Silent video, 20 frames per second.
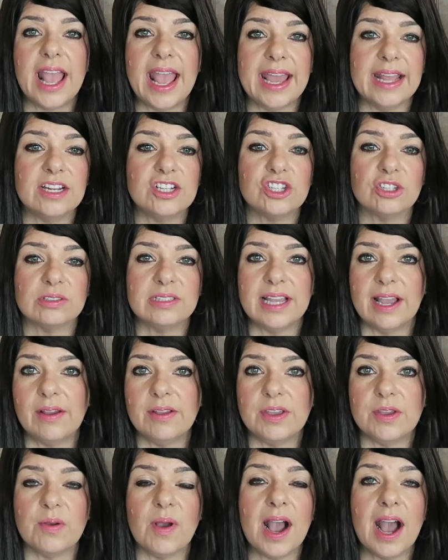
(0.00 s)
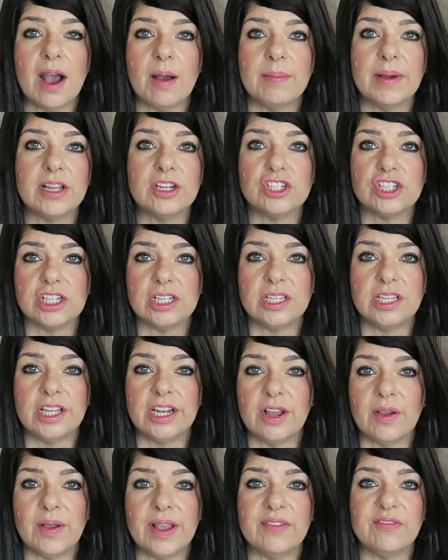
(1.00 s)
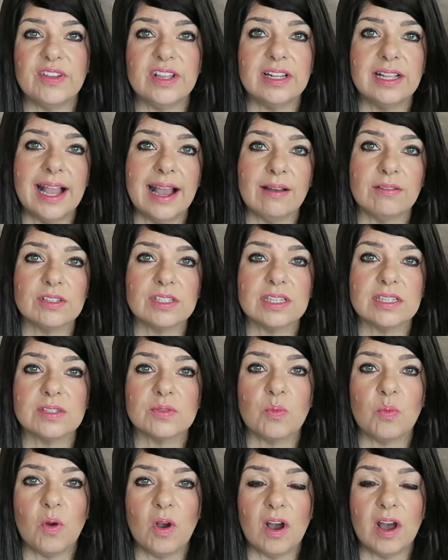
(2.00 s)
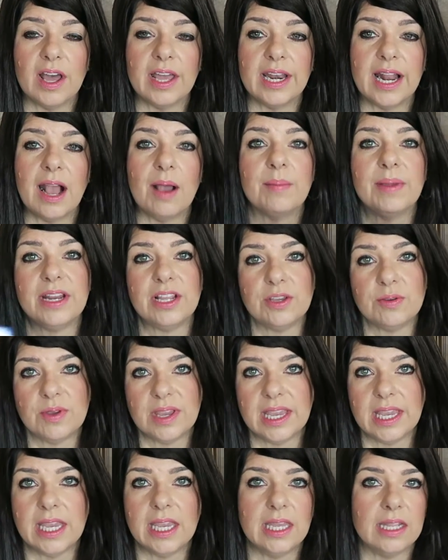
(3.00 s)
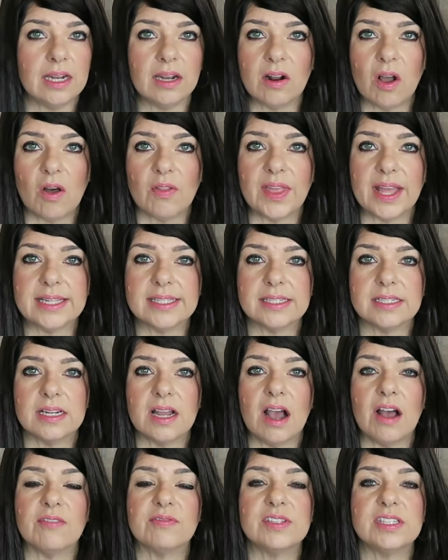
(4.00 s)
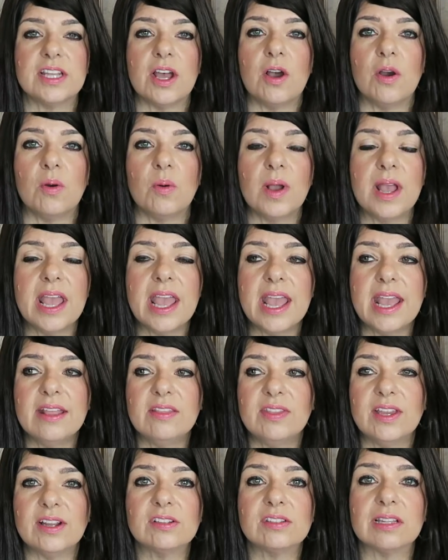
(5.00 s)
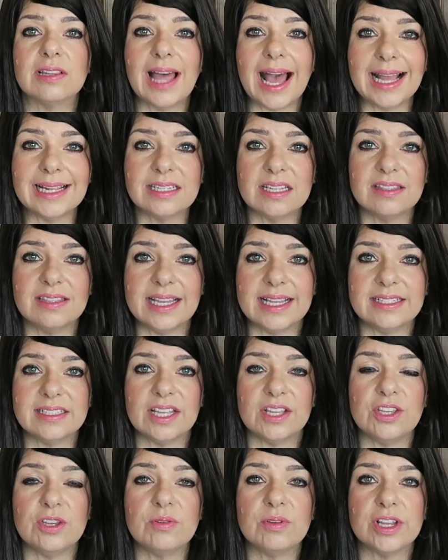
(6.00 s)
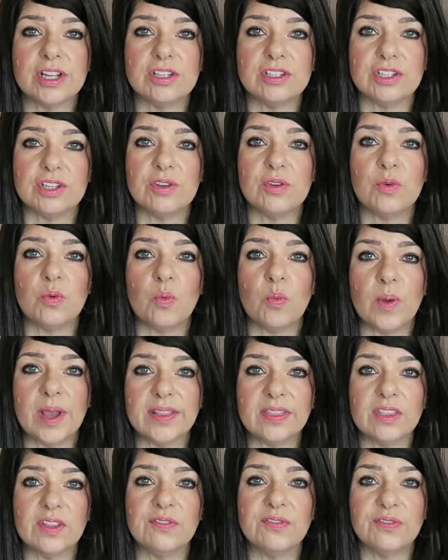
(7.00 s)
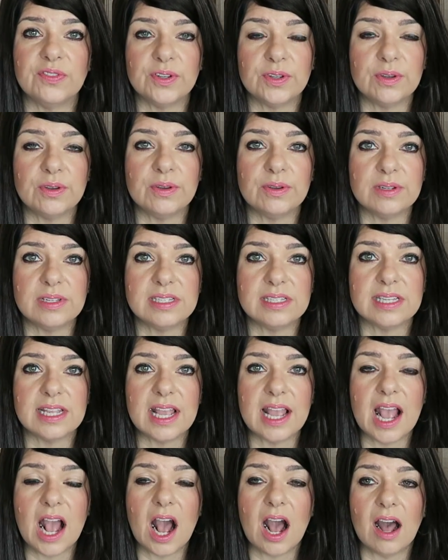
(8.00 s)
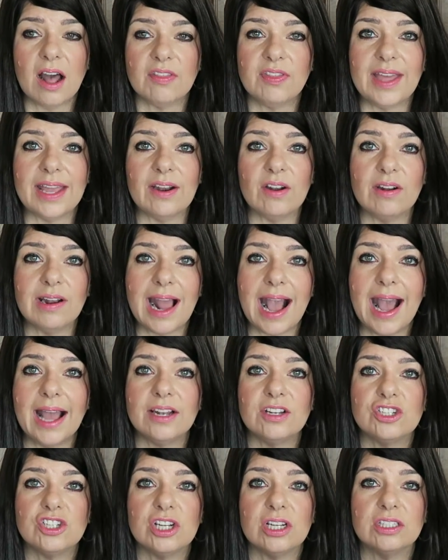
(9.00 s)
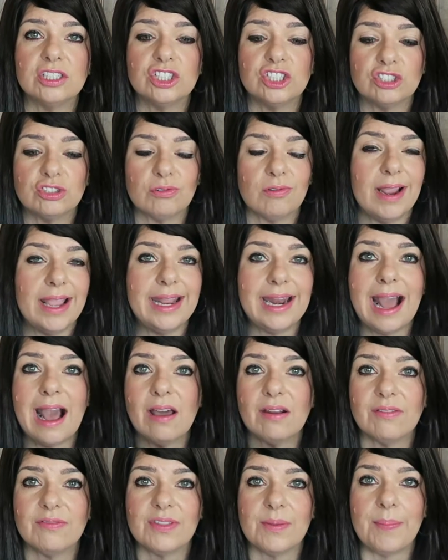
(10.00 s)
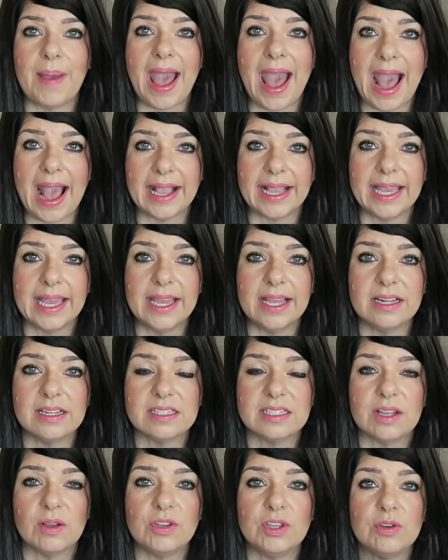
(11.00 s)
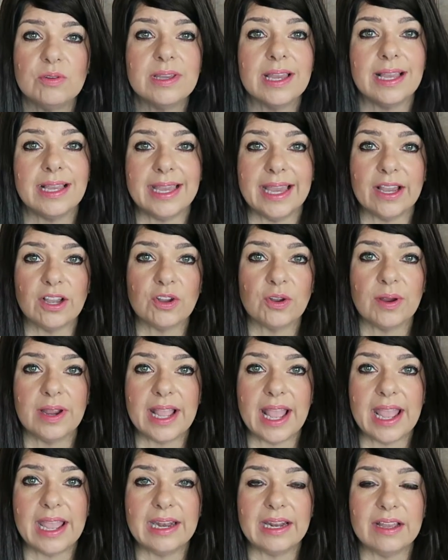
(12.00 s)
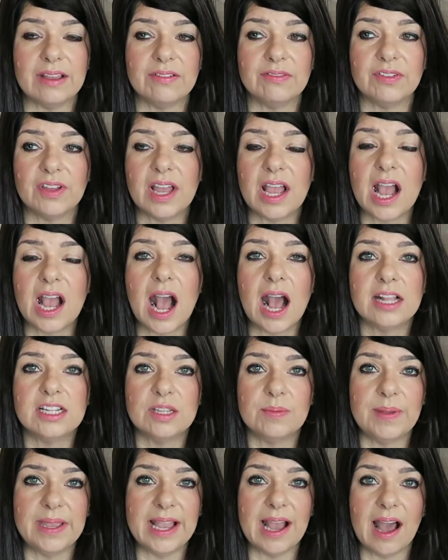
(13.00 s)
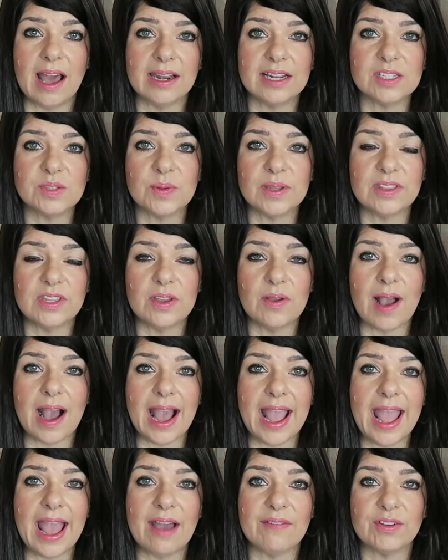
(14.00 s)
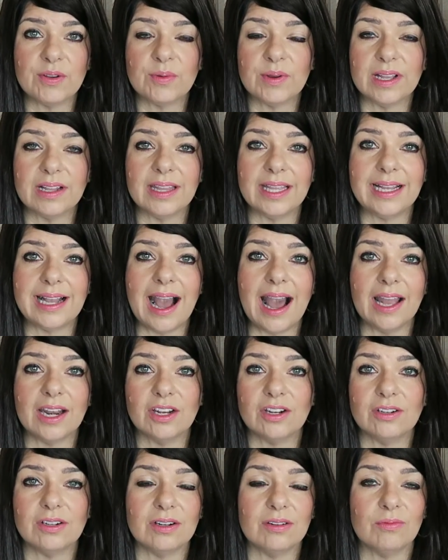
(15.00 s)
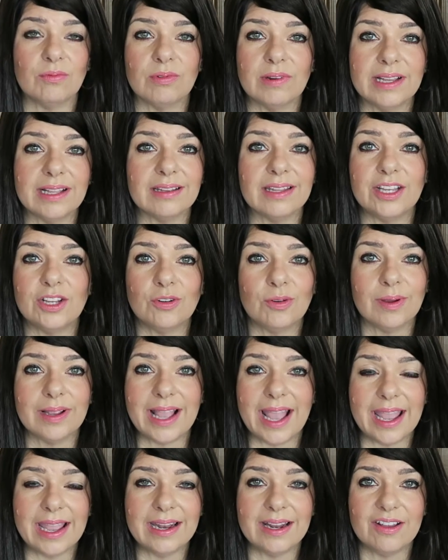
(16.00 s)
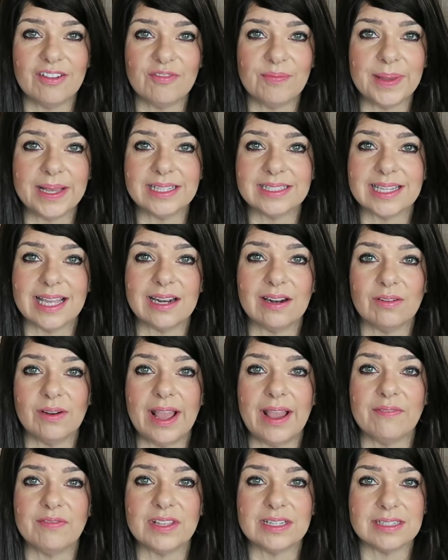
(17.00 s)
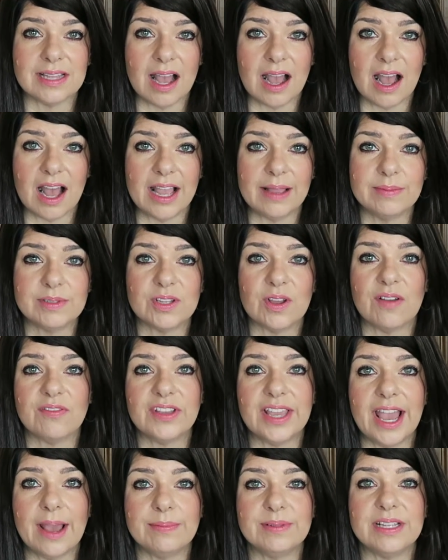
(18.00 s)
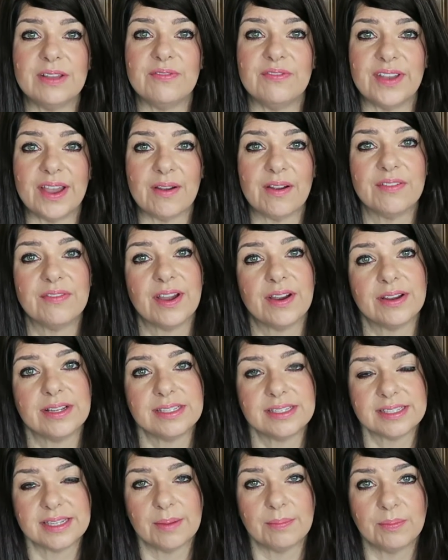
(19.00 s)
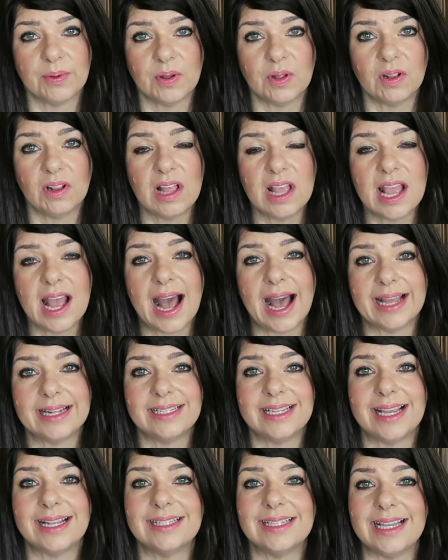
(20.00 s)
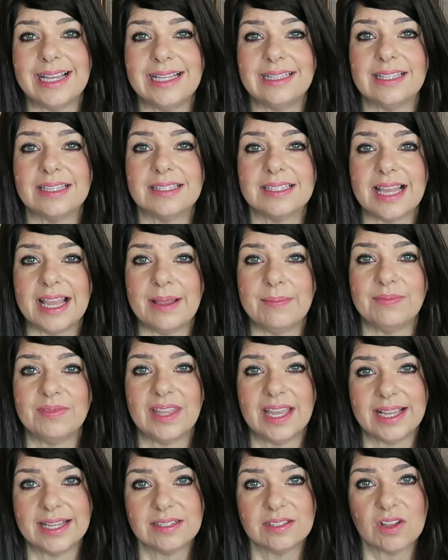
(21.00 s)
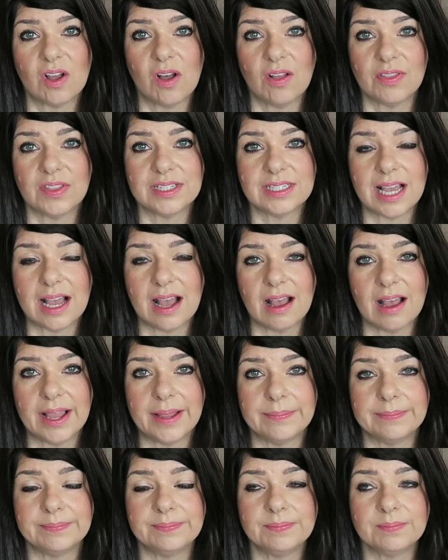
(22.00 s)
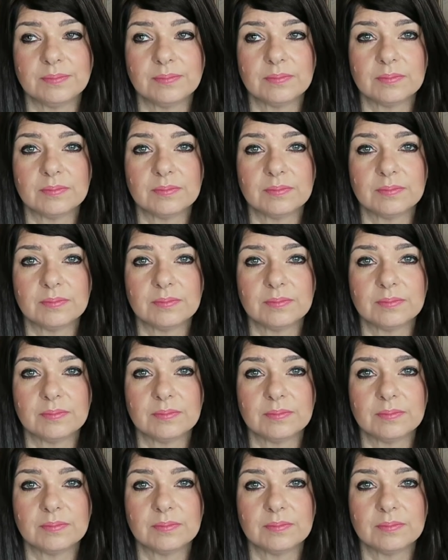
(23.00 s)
And she'll tell you how much, if it counts as one, how many you eat, and all that stuff. So there's lots of things that you can do with the foods that are not just straight out of the packet, so you can get creative. To be honest with you, I haven't really gotten really creative because I don't have the time, so I've kept it very, very simple. I tend to eat the same things all the time.